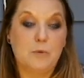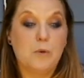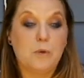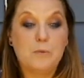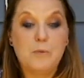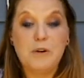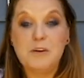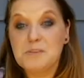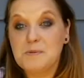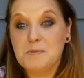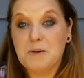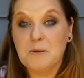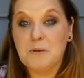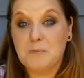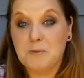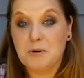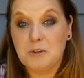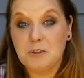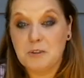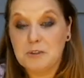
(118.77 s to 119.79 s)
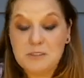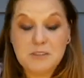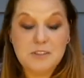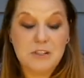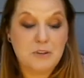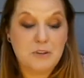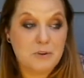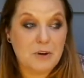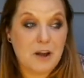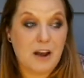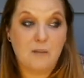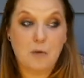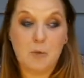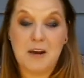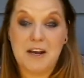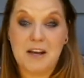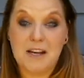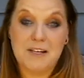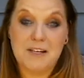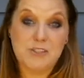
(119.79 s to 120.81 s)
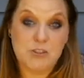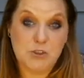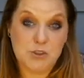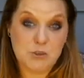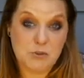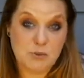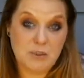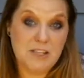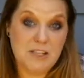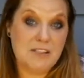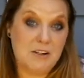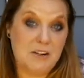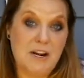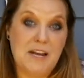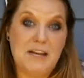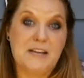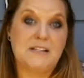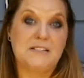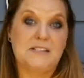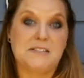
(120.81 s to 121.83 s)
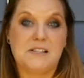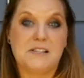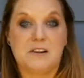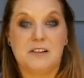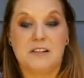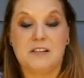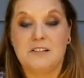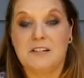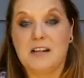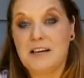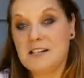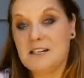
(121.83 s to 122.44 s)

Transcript: Well, most people don't have a way to get their hands on lie